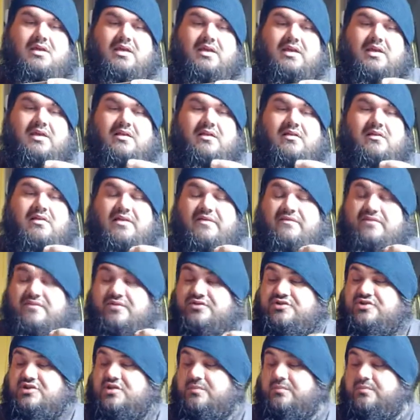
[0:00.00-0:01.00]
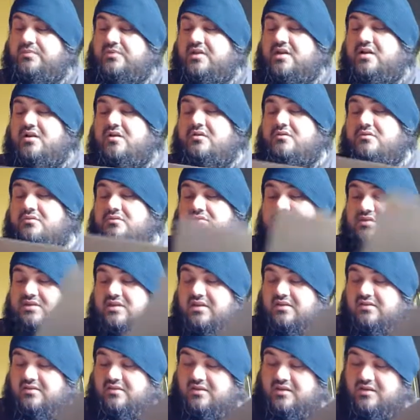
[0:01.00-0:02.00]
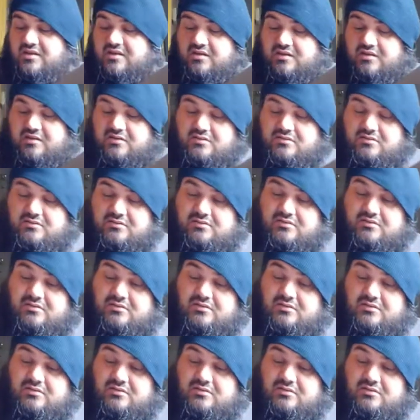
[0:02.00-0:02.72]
And I'll have to ship those, and then